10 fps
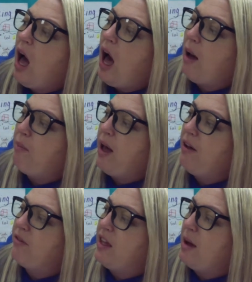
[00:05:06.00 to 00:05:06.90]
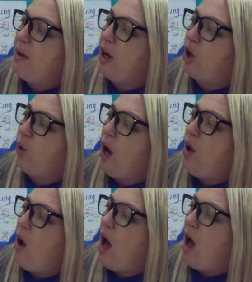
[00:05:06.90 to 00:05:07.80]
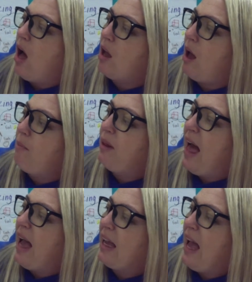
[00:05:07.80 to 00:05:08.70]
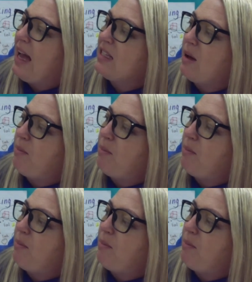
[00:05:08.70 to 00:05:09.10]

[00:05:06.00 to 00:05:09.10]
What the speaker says: Above them a crow hung, black as a